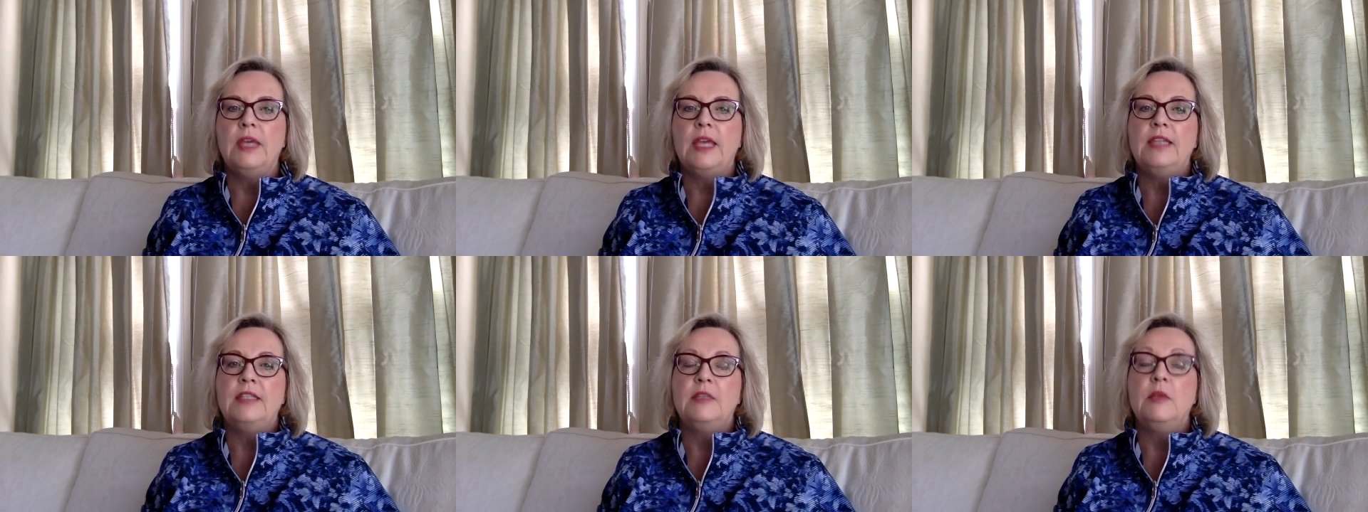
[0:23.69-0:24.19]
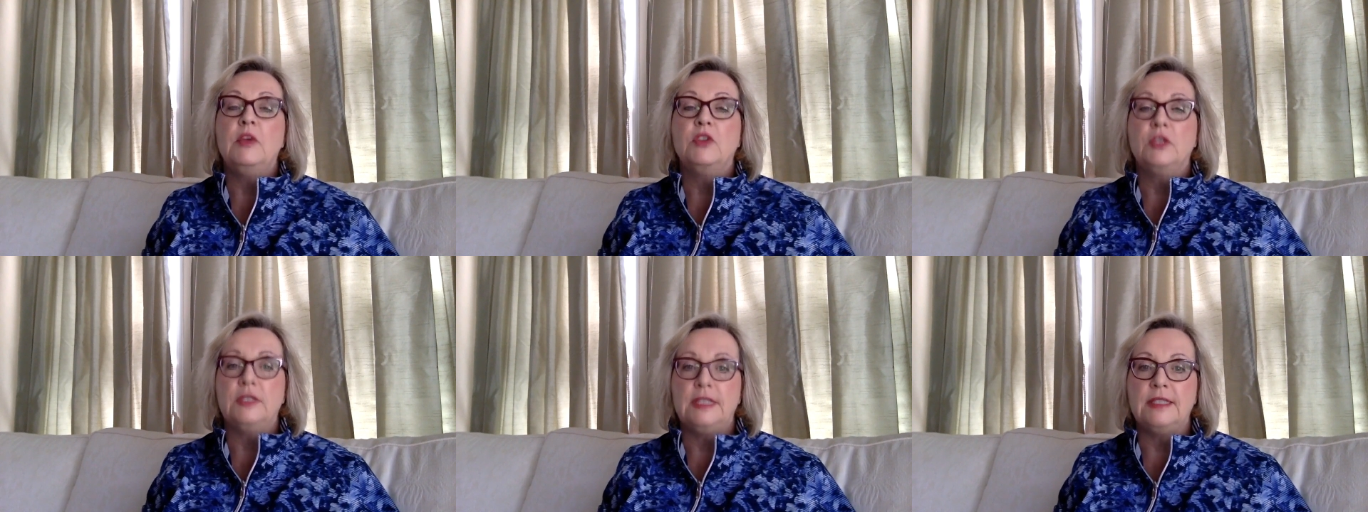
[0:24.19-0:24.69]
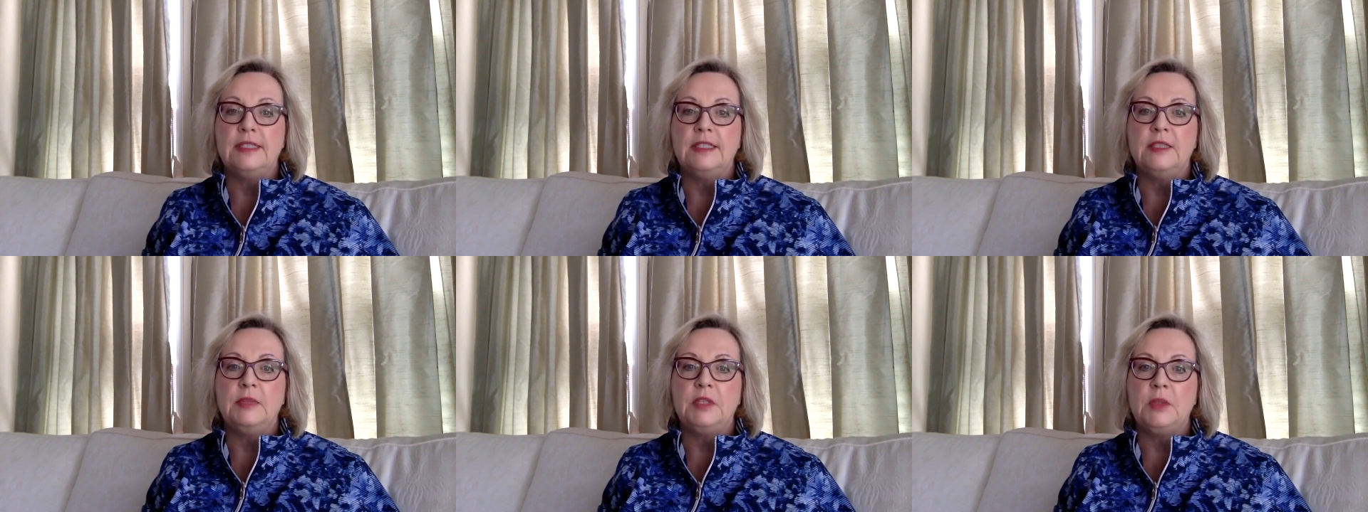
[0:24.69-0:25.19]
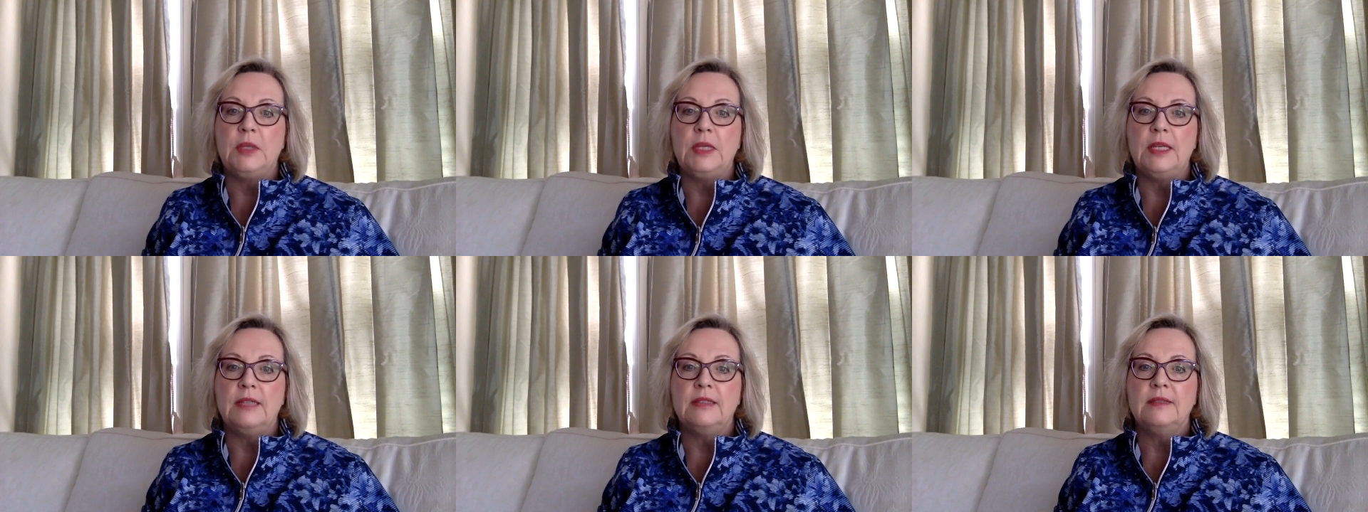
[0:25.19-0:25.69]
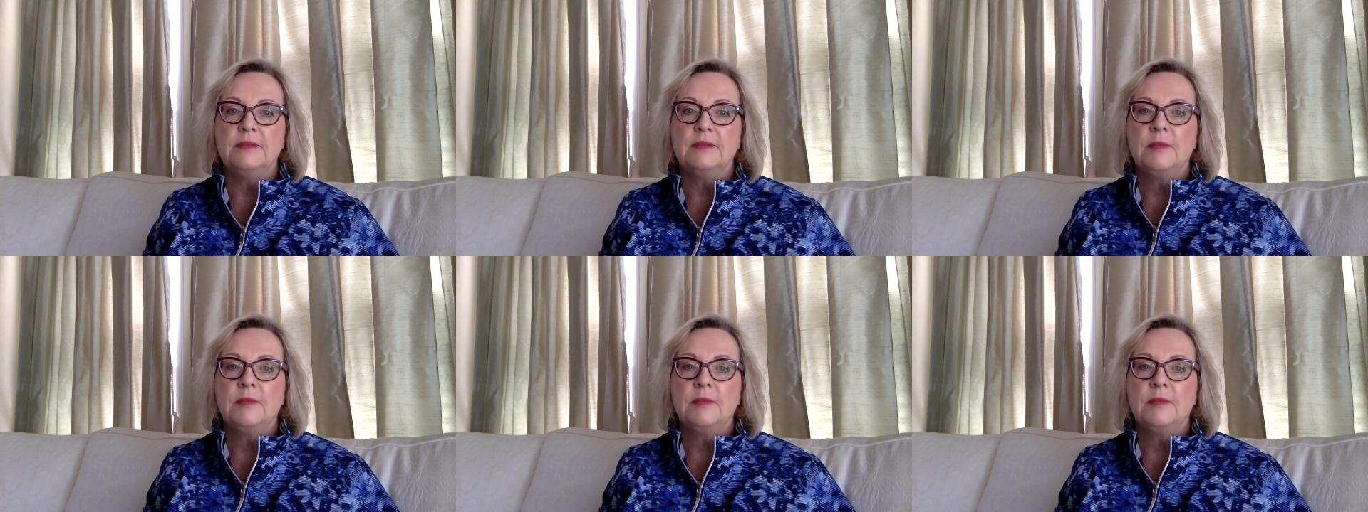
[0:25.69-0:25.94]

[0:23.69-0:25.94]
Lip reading: get is emotional distance between us.